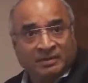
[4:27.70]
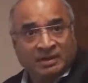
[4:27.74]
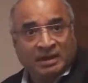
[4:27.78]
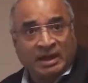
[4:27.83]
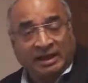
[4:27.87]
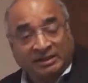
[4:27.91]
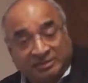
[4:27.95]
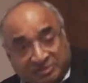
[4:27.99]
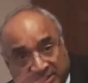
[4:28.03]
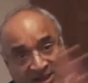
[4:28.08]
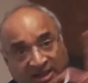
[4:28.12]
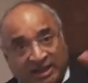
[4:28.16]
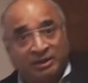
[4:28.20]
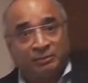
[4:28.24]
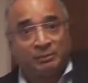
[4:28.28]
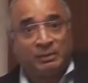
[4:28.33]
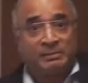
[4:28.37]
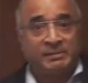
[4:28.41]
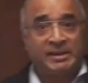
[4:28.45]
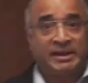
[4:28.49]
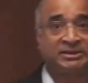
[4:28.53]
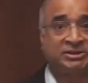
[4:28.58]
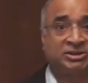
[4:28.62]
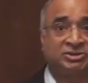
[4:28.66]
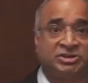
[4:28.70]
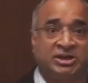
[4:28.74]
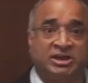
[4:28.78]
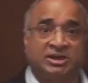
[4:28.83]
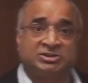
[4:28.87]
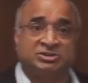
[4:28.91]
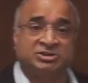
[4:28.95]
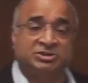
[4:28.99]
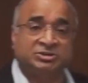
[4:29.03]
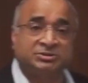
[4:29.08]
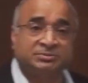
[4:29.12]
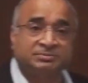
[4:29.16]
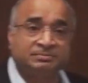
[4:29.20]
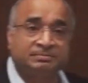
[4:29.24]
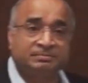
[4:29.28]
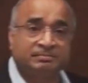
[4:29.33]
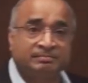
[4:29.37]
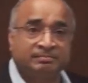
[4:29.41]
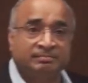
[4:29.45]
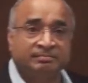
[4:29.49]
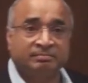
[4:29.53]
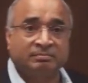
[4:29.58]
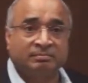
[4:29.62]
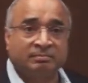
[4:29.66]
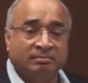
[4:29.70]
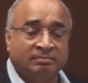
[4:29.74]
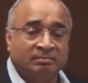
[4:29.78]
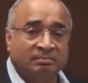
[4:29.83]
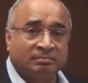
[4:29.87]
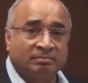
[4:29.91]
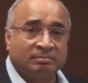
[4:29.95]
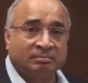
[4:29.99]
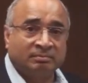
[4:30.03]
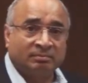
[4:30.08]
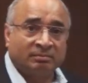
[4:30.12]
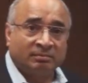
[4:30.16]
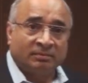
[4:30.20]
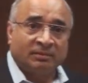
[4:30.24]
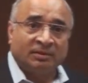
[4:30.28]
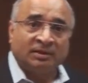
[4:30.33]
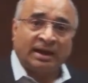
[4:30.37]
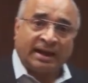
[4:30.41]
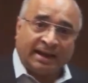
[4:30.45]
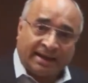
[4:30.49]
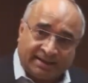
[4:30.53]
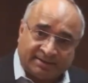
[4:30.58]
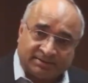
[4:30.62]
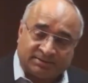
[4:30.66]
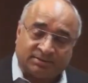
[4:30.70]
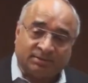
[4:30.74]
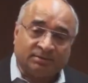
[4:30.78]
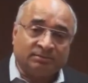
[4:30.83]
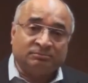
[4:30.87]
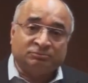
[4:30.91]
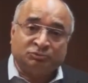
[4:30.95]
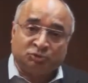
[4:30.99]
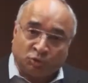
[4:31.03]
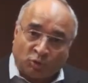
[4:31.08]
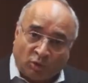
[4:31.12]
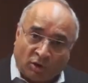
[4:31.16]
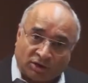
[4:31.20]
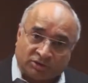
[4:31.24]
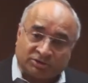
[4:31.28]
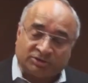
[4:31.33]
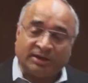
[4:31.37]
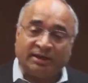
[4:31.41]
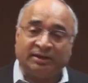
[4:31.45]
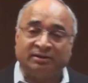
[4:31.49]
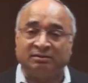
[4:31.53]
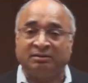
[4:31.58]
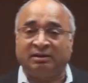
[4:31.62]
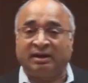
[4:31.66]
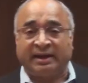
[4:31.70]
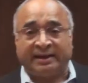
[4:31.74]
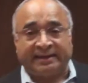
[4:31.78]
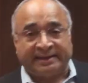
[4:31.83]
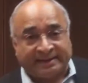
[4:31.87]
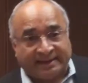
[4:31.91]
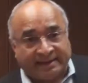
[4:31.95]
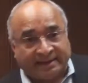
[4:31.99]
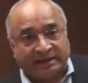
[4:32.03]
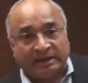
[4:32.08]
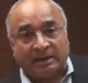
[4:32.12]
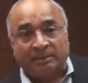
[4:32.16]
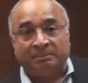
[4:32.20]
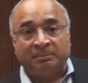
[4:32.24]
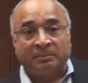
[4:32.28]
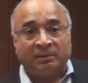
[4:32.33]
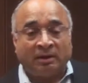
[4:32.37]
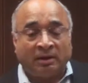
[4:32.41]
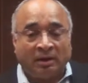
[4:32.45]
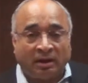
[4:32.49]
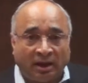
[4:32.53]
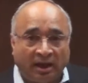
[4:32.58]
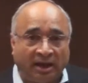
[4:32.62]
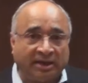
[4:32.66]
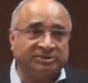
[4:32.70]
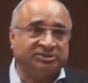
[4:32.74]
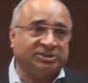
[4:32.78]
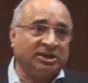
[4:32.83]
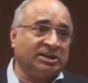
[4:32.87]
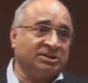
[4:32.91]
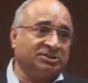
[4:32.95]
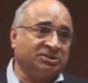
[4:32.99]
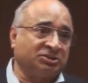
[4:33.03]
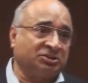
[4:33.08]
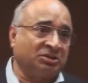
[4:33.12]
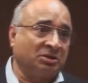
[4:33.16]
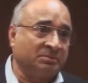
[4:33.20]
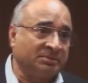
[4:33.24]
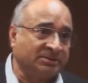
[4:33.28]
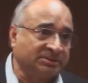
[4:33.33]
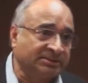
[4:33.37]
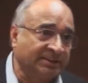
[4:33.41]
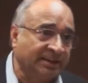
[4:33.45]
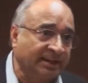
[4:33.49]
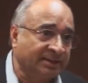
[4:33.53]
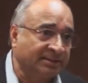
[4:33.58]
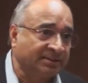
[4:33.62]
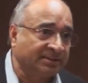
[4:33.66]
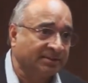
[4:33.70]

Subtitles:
And then we make the change. As 2 hours later, I get up, I change the thermostat.